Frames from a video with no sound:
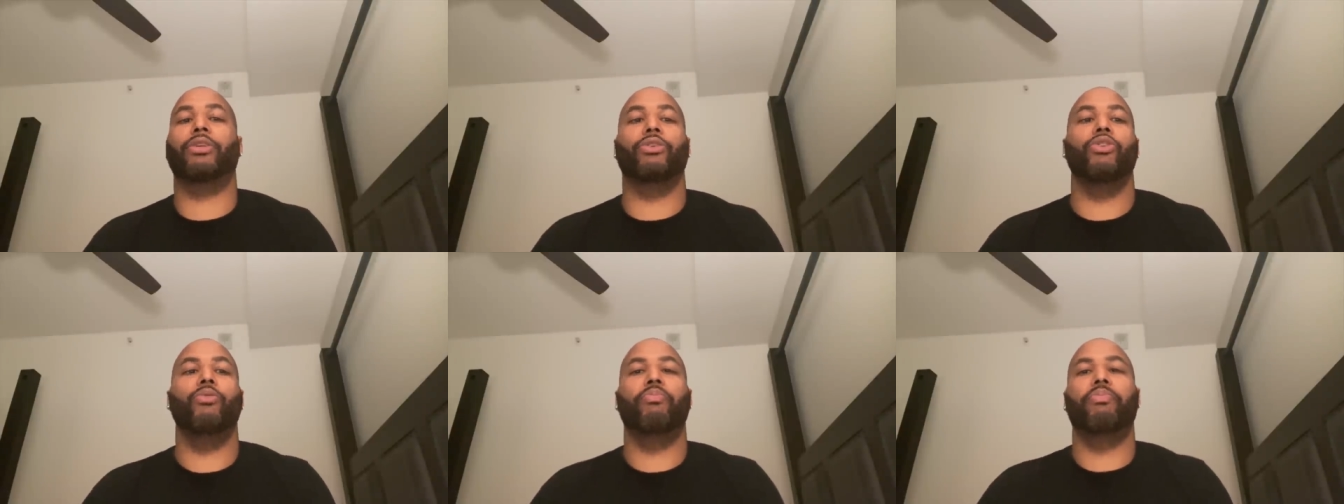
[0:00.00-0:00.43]
So
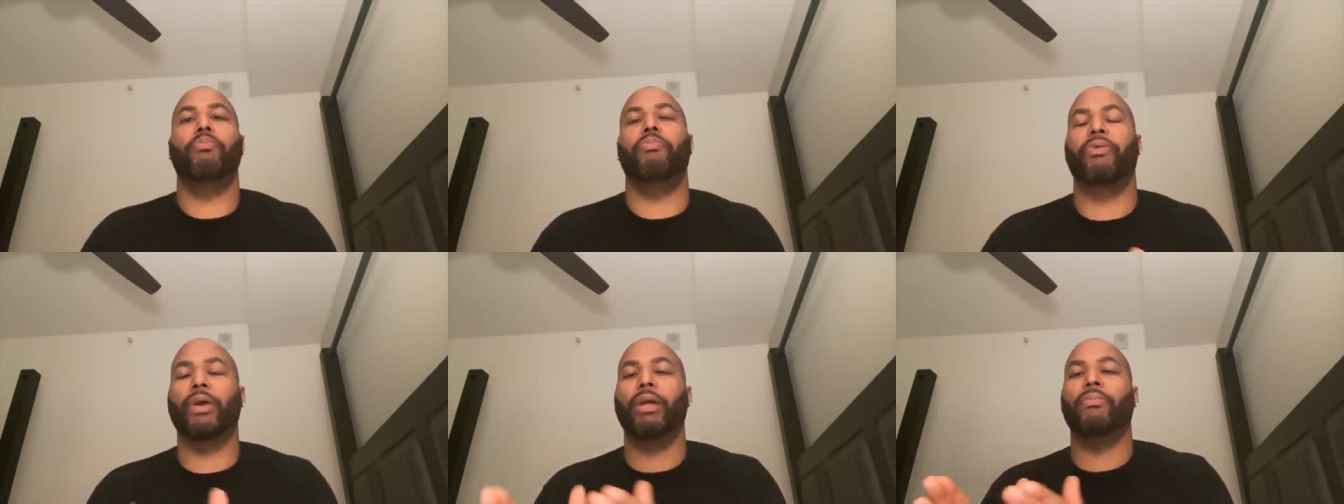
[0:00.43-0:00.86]
you
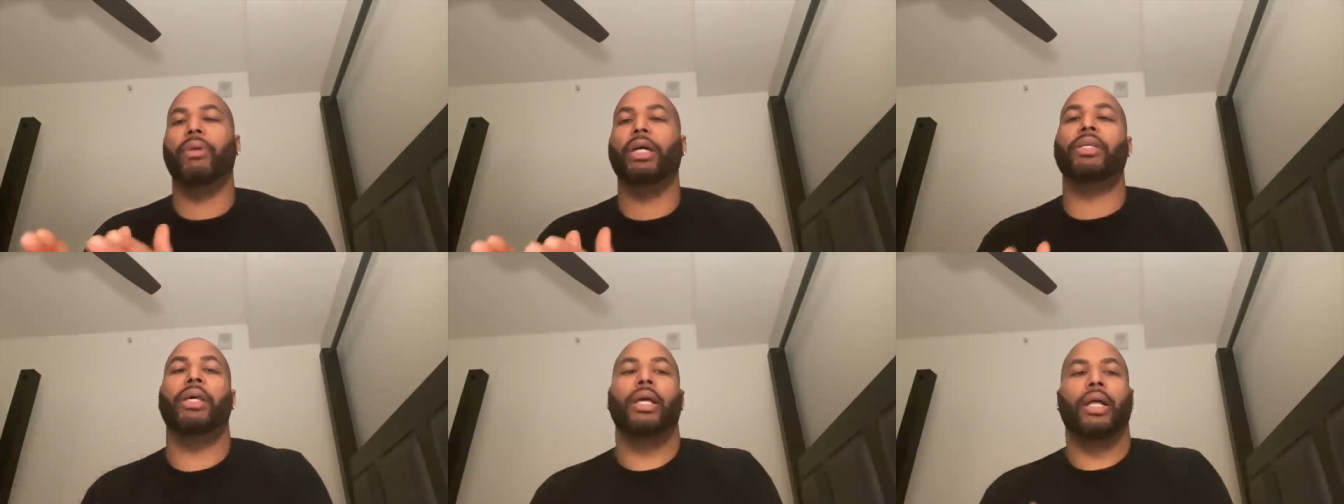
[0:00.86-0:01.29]
pretty
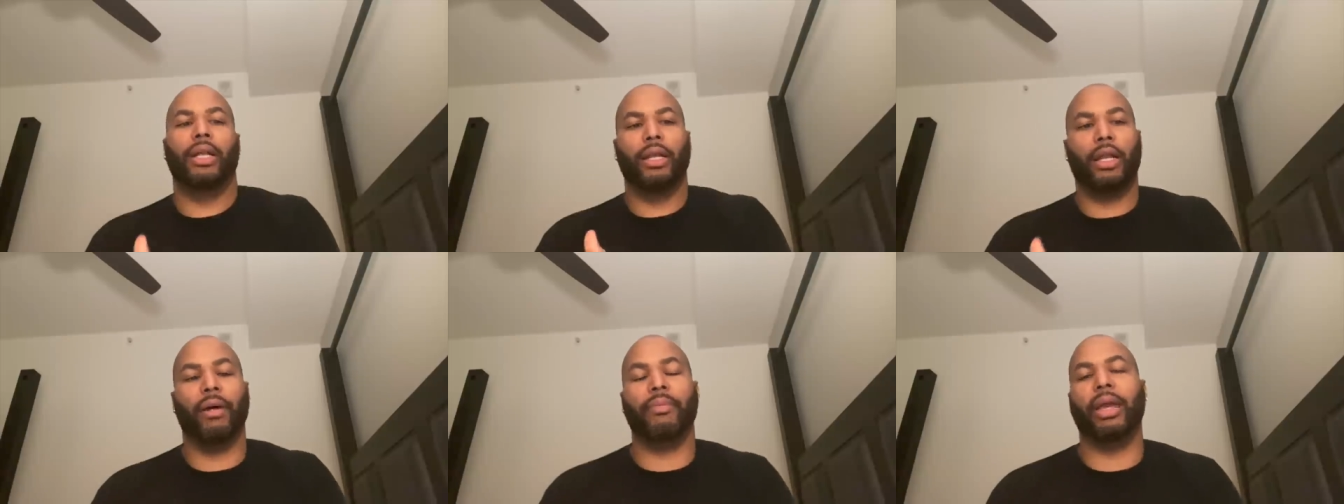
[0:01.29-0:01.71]
much
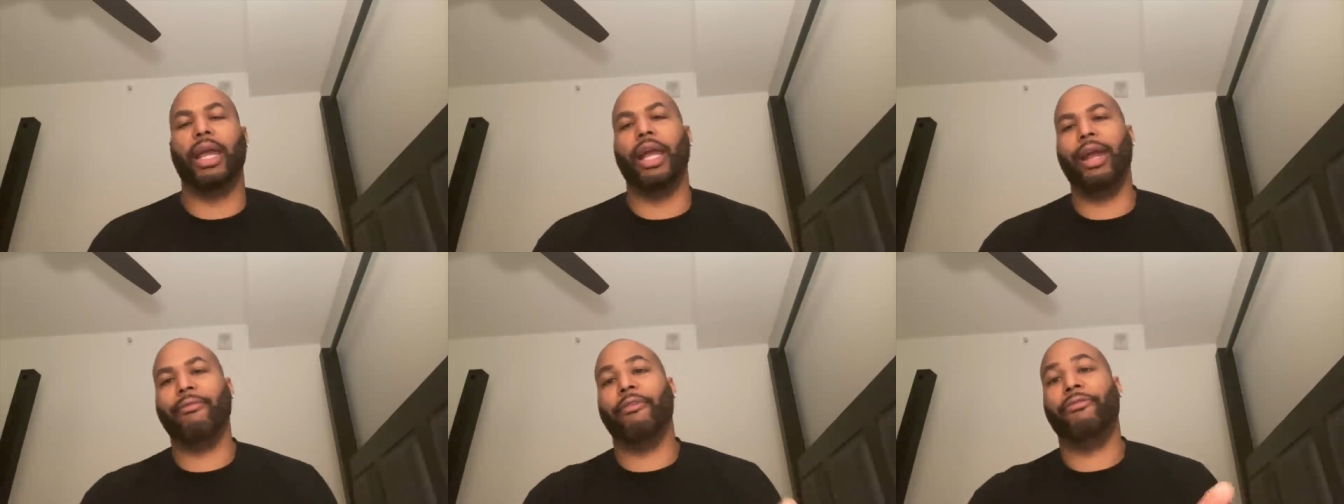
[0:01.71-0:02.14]
lump
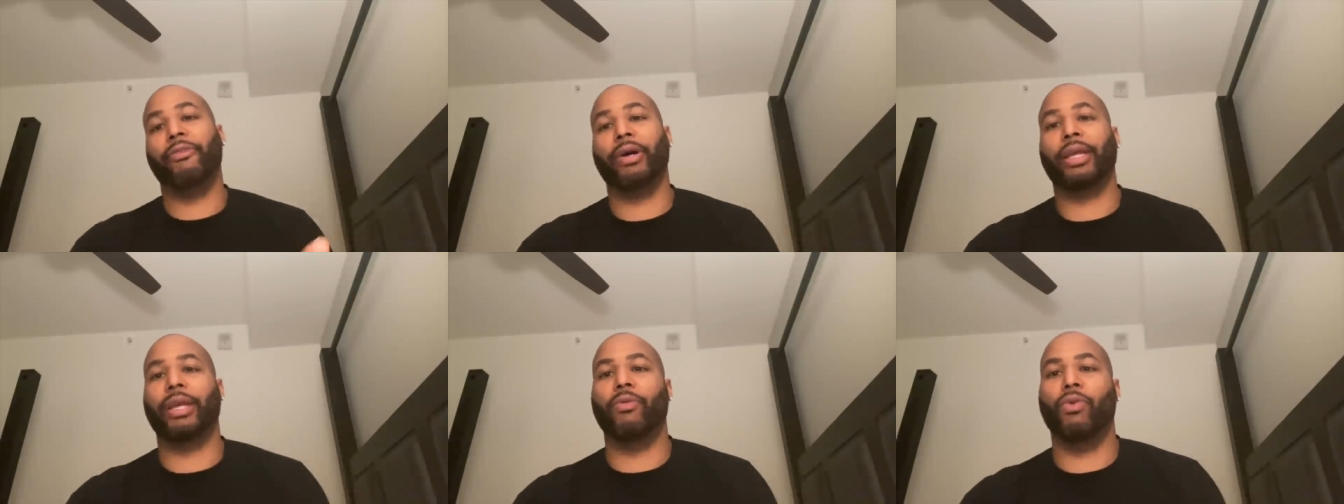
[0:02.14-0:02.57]
every
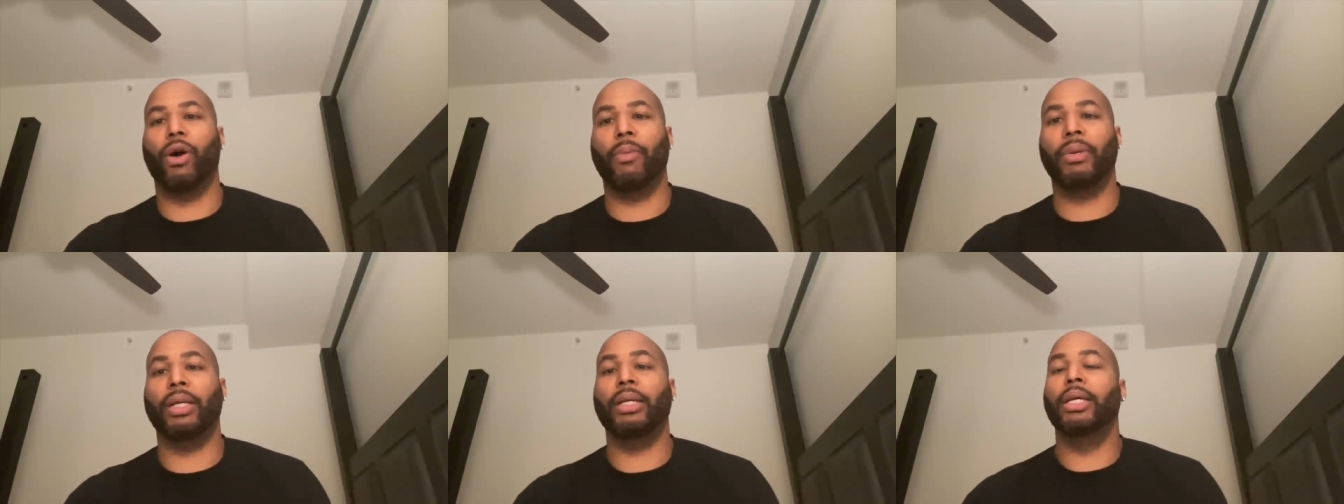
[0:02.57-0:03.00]
fucking
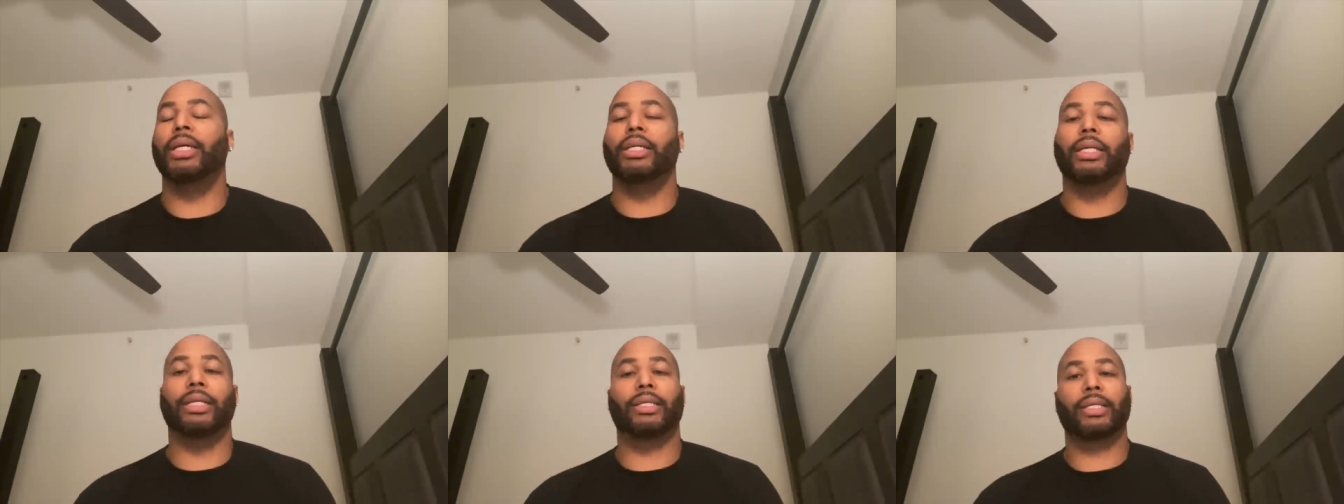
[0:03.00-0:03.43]
woman
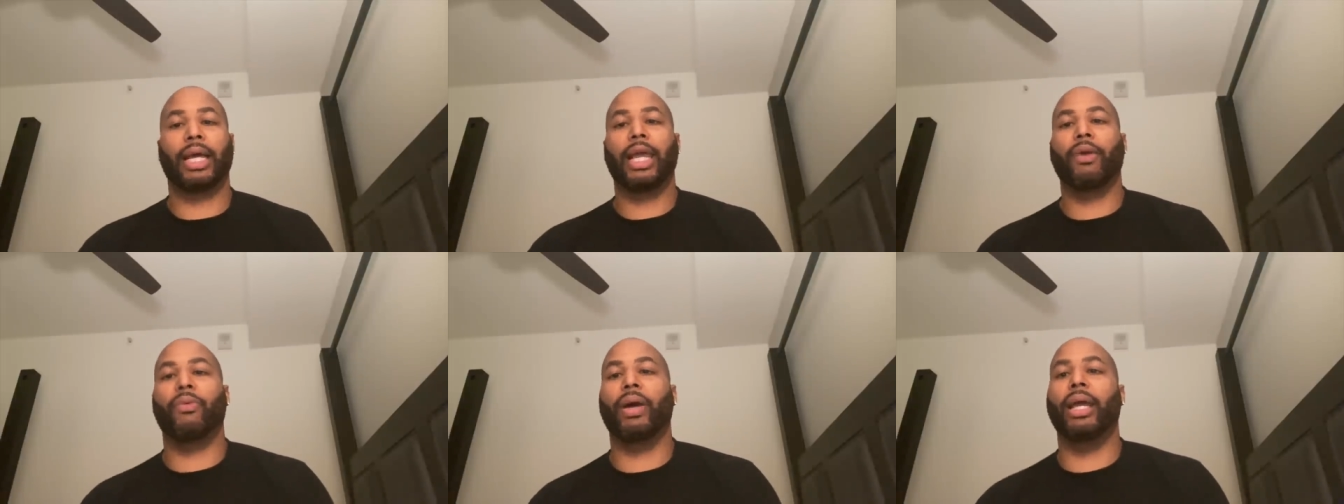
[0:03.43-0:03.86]
the
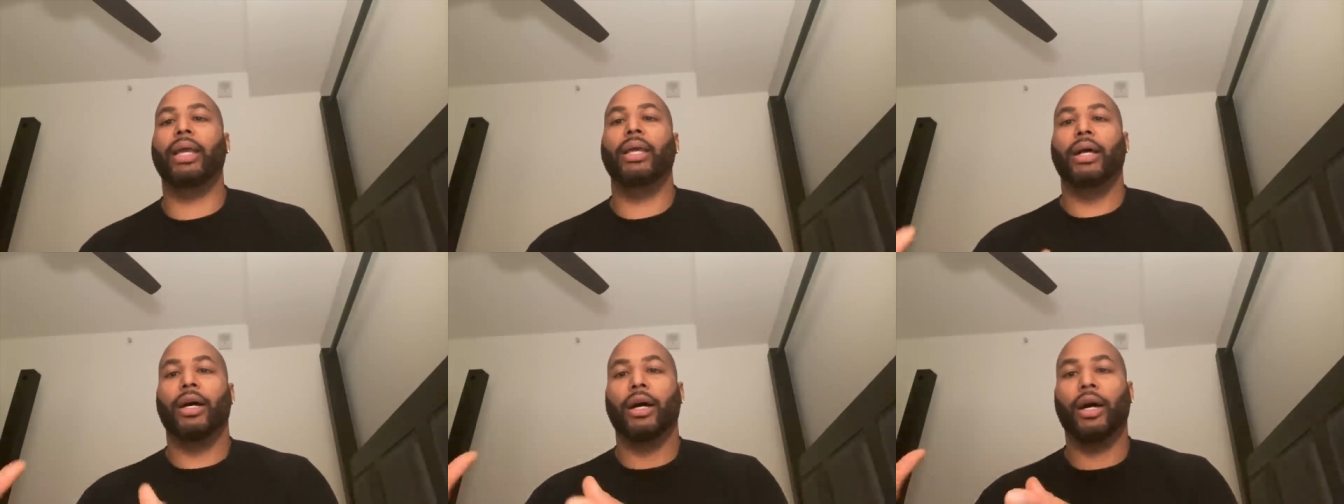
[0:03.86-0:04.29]
same
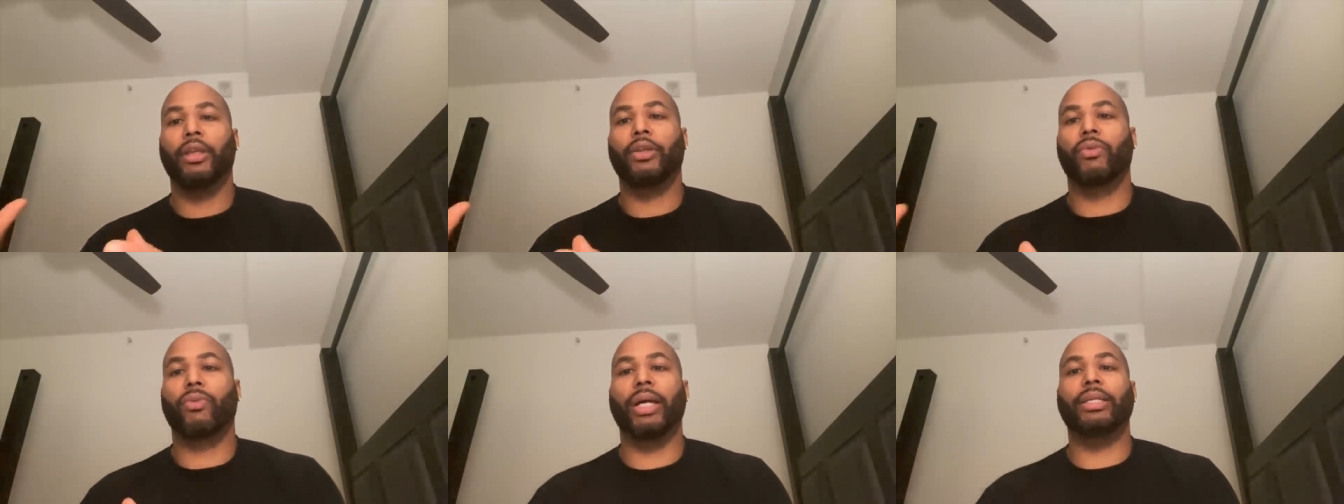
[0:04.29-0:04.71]
way
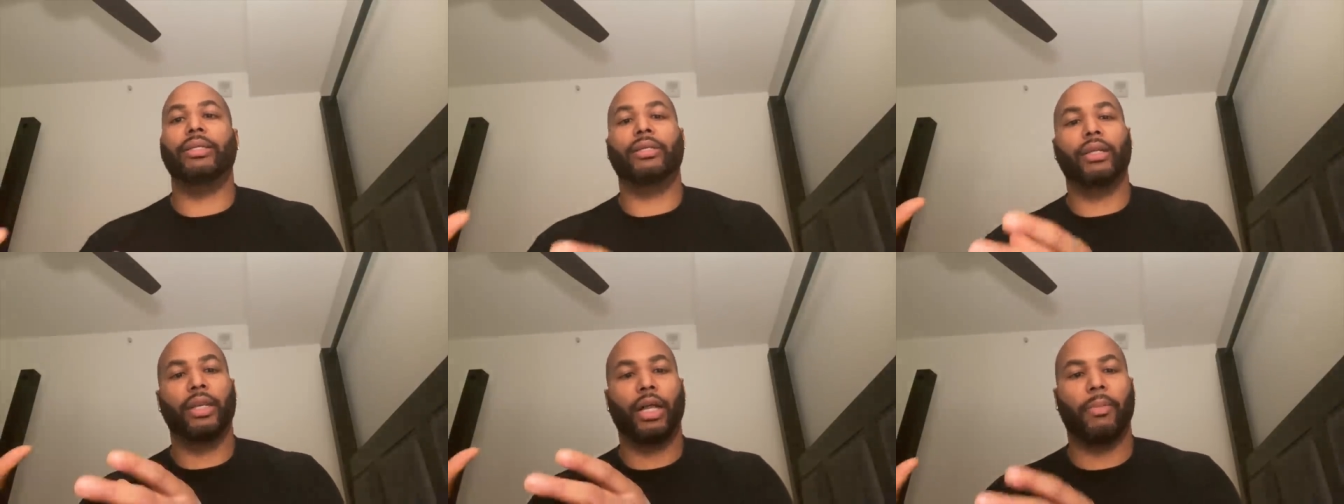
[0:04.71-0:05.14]
other
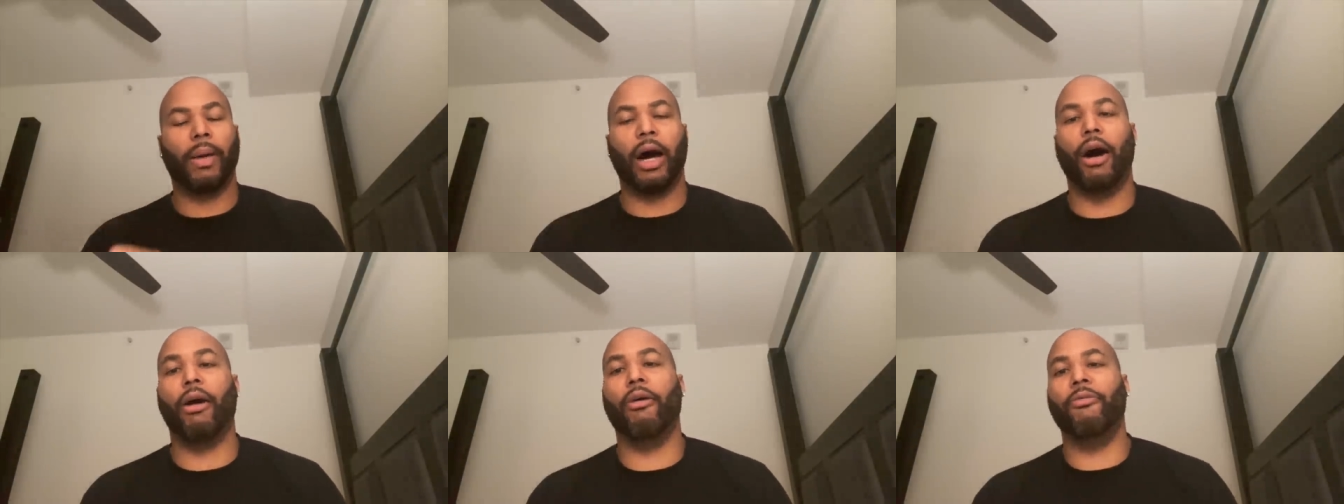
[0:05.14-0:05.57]
races are lump
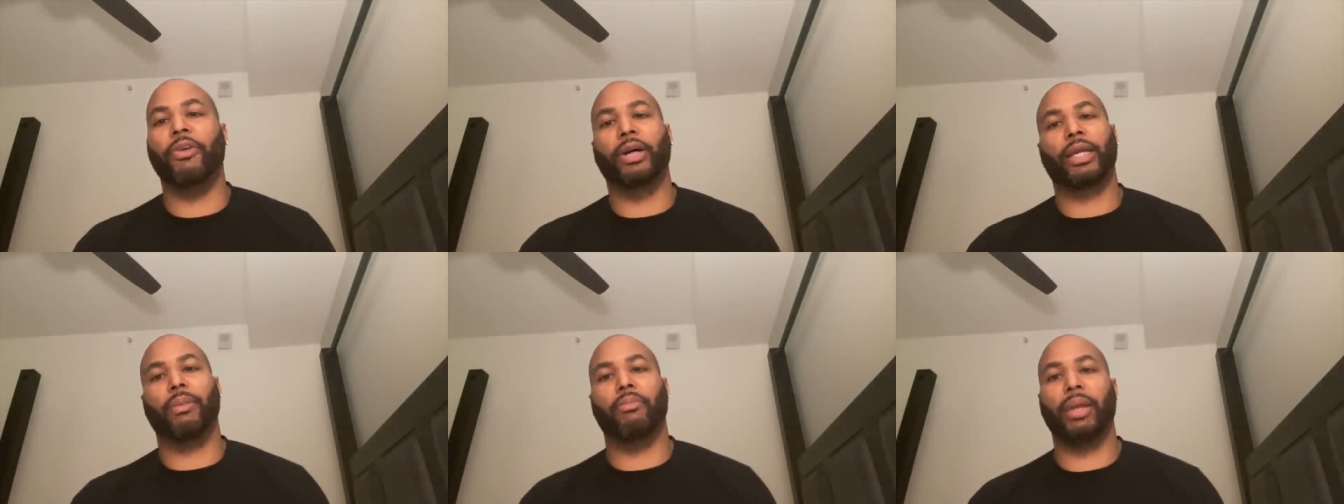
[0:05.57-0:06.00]
all
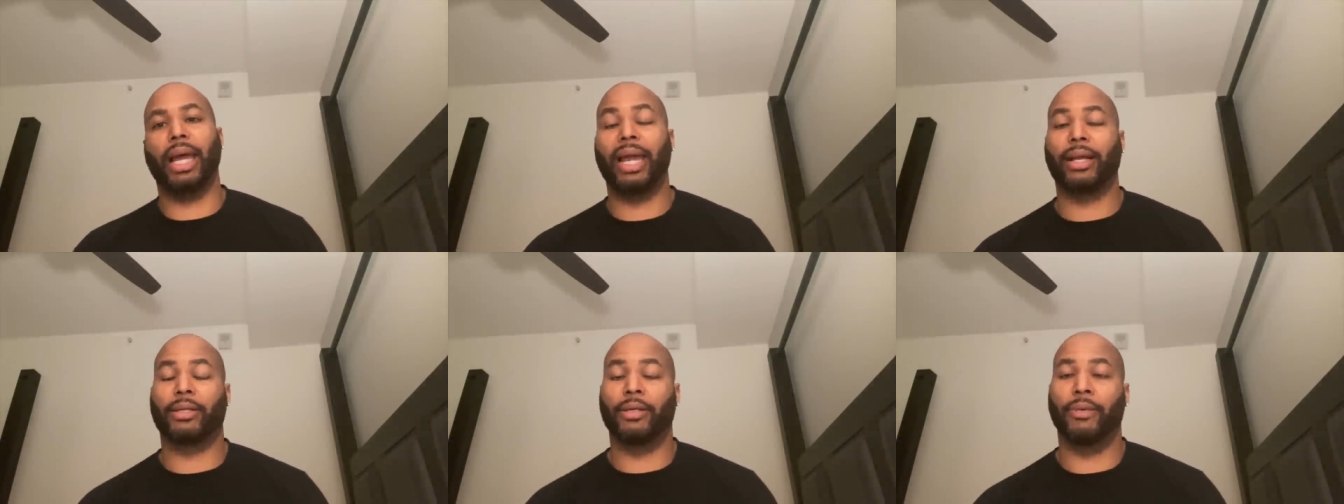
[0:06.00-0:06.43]
fucking
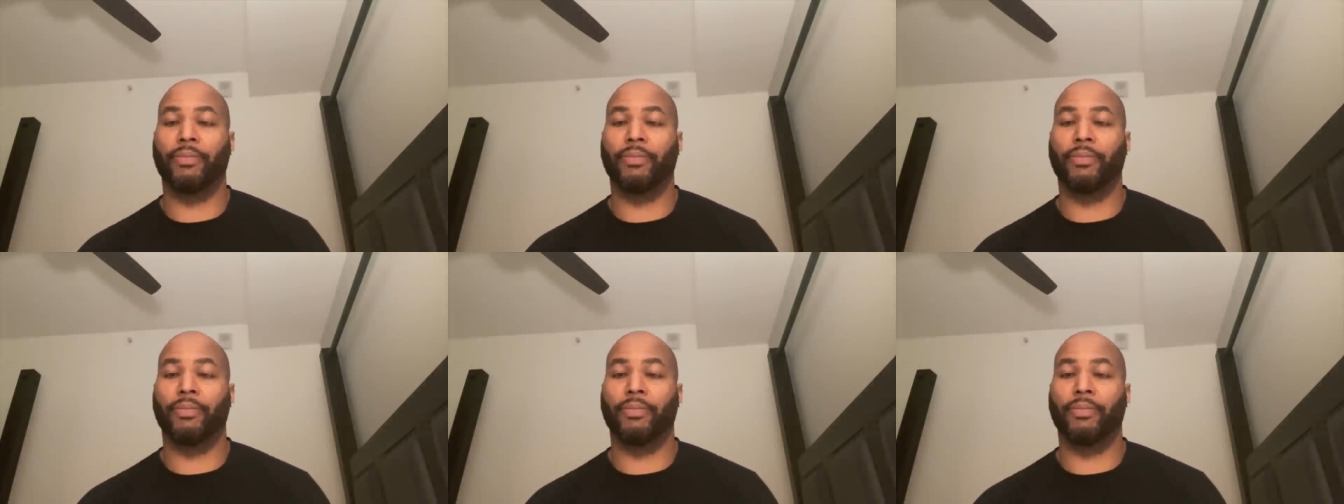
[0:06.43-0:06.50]
blacks.